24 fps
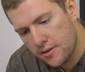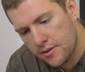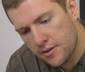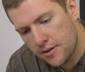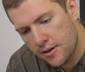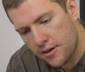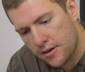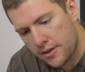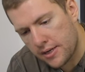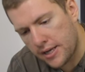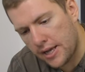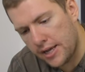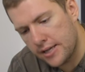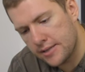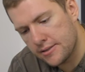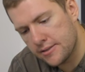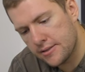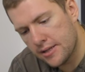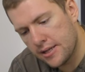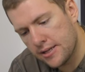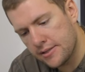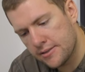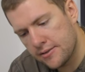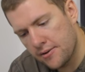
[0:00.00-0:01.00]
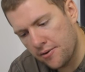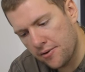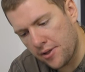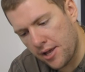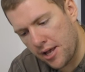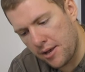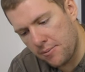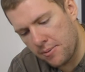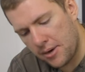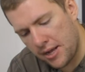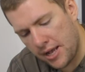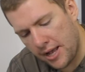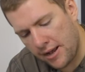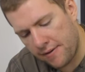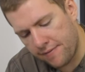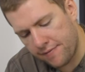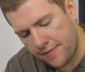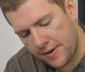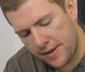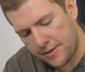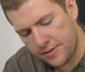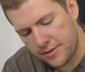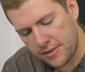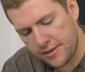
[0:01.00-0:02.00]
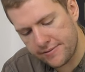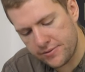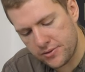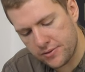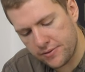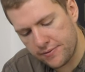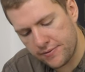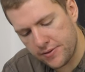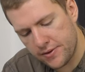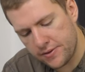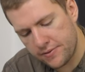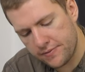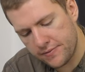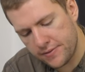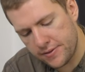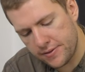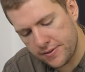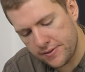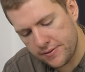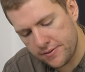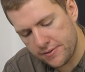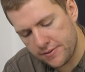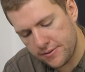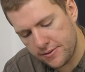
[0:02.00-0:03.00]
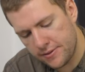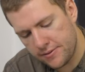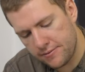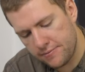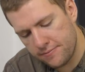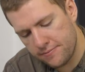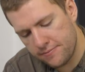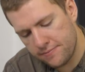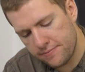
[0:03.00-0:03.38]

Okay, it's, it's not there, but I have found another revolver, so